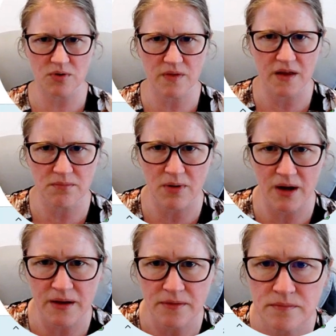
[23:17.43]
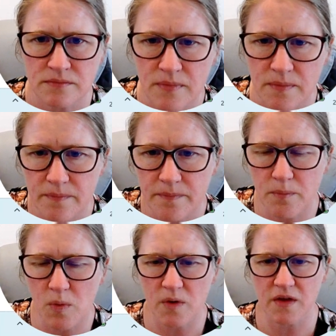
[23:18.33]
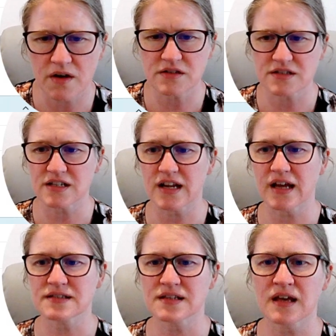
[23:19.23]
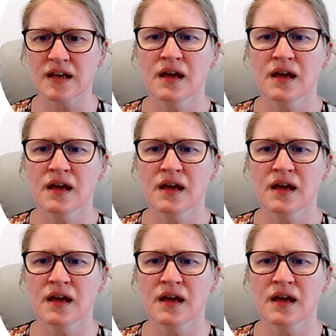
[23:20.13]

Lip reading: than just an essay.